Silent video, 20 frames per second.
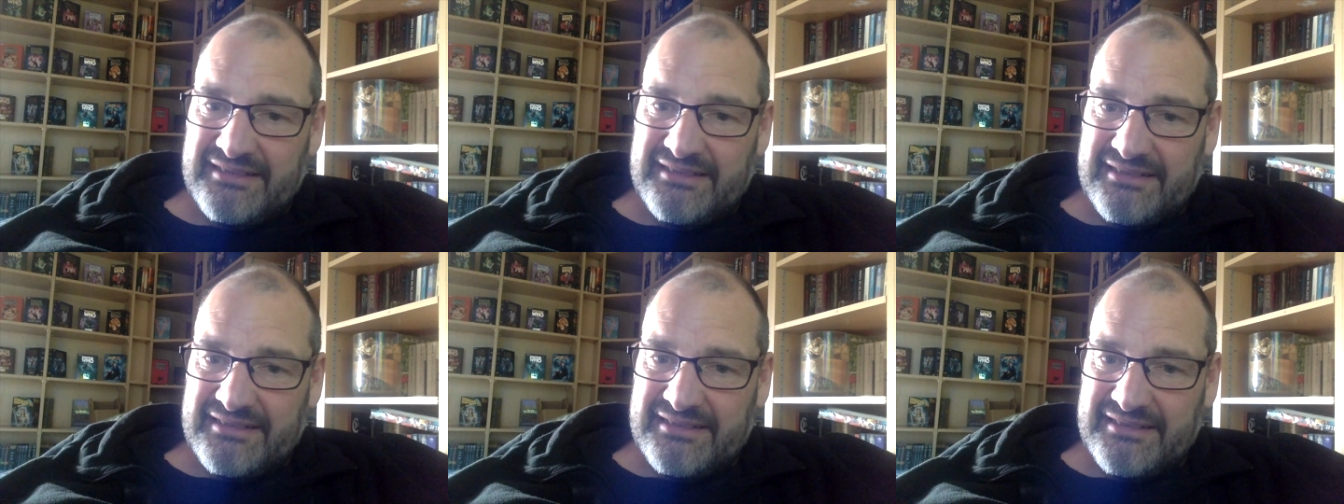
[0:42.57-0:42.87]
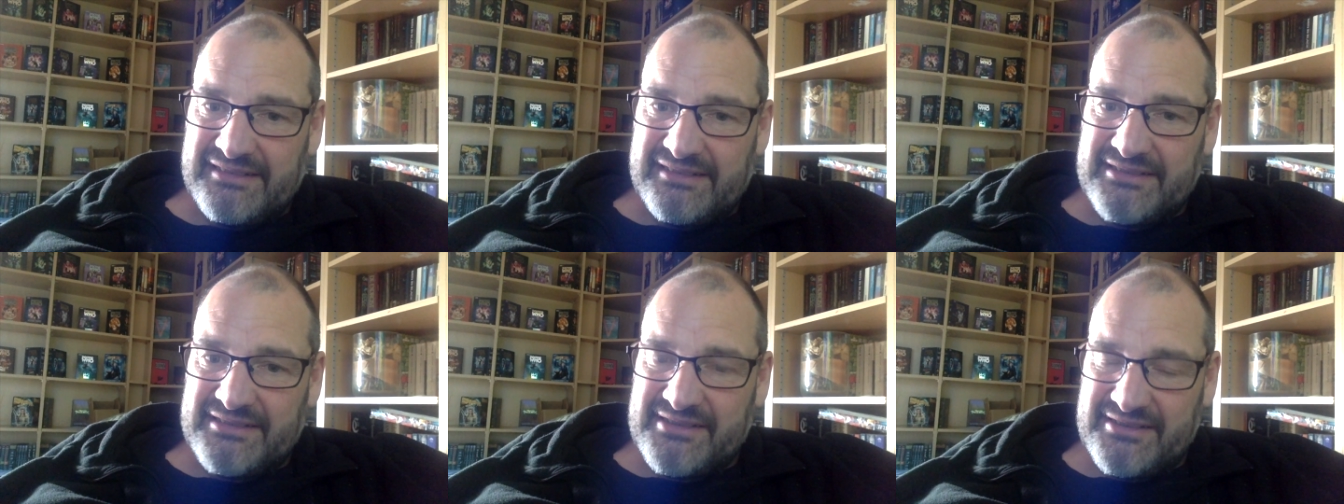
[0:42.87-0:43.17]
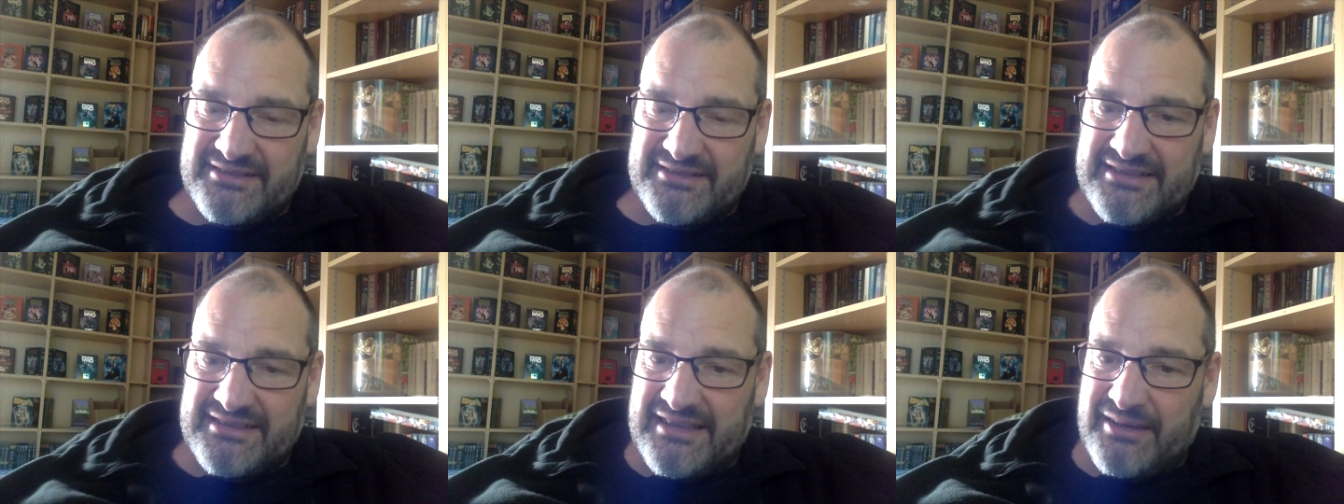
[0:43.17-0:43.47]
uh,
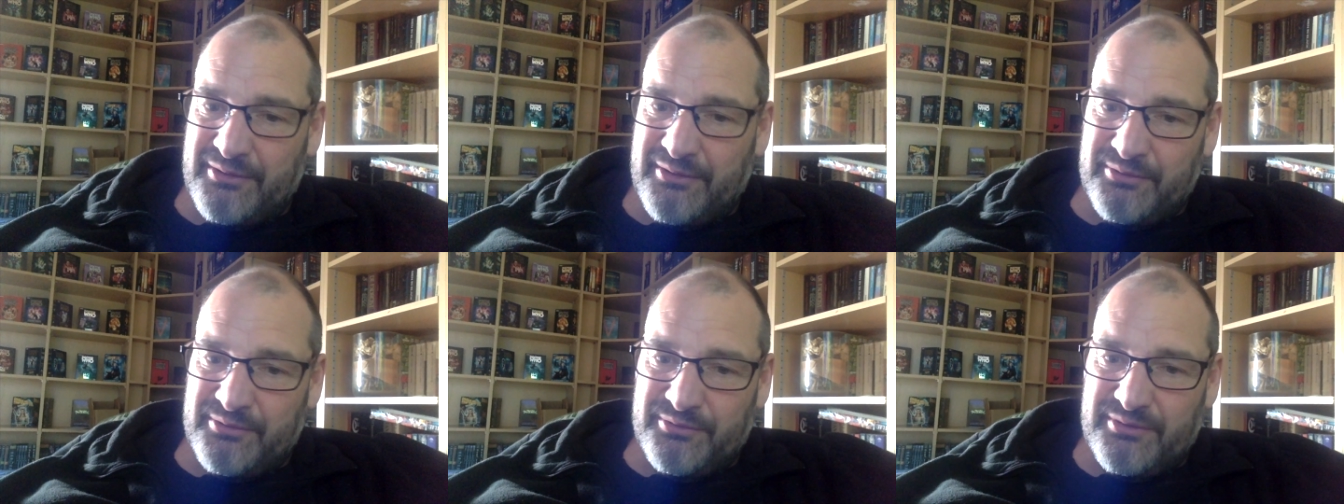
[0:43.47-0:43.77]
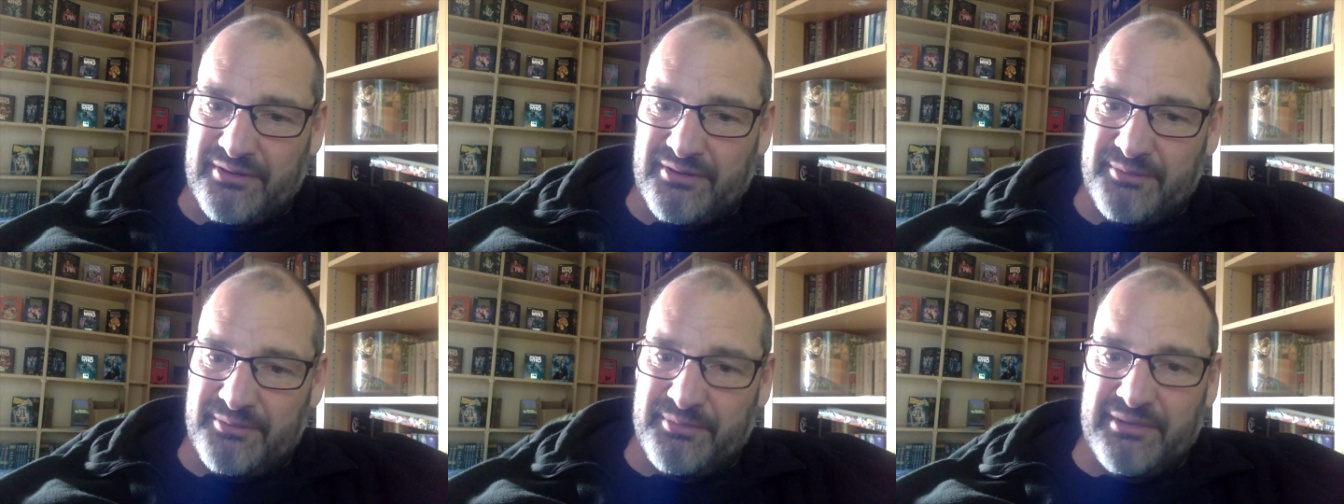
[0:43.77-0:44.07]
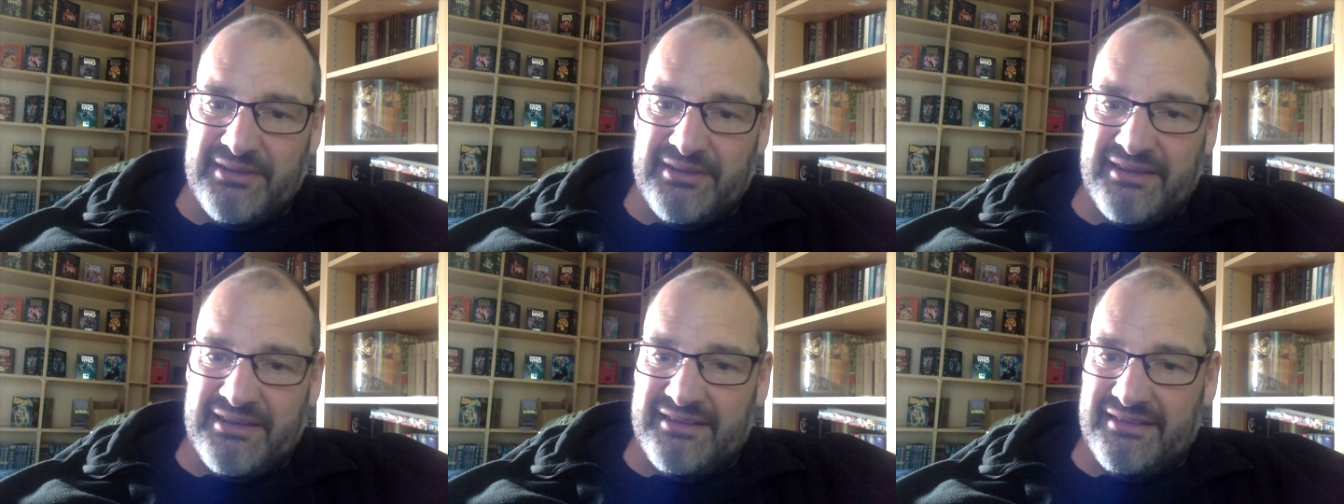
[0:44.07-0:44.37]
just now
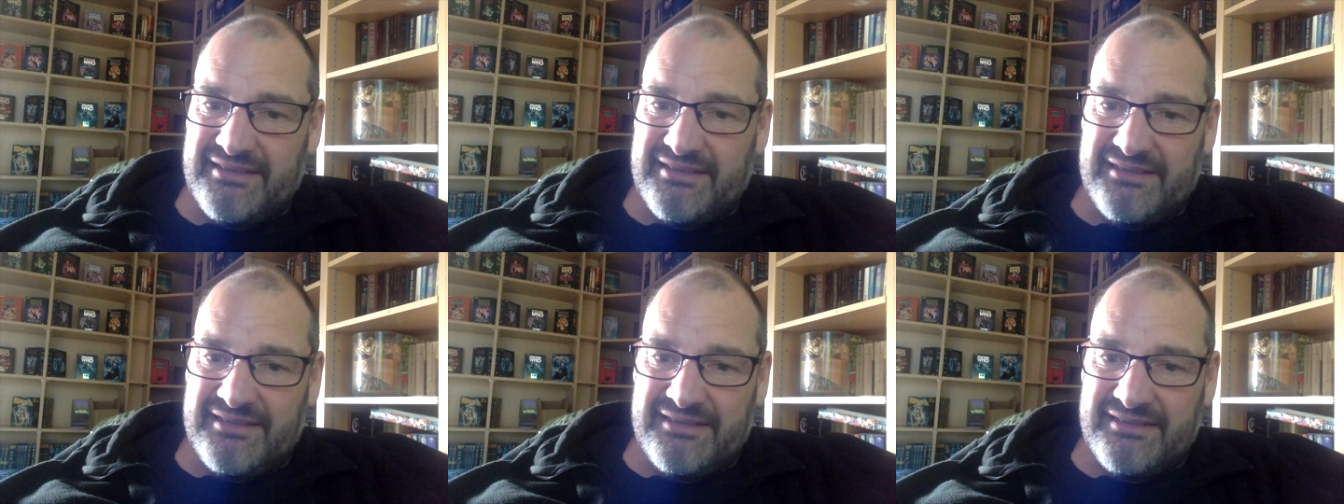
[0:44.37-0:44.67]
putting